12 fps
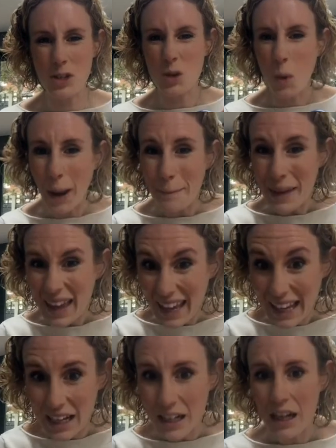just quite big.
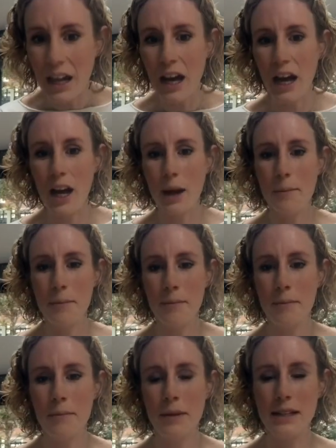
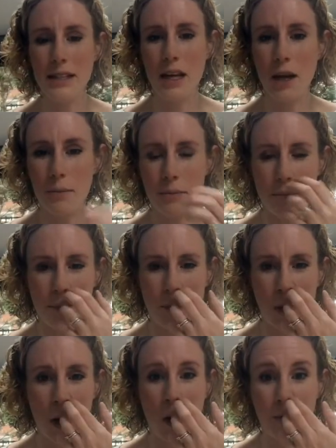They take up
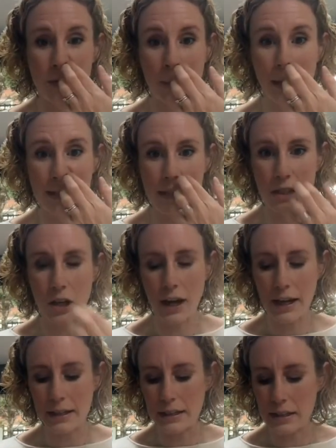a lot of space in your
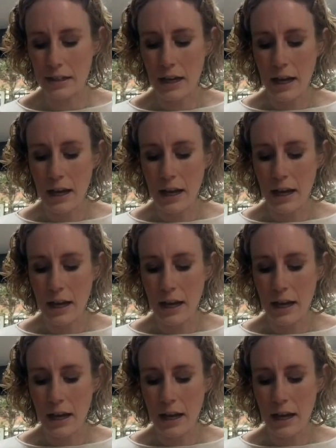hand.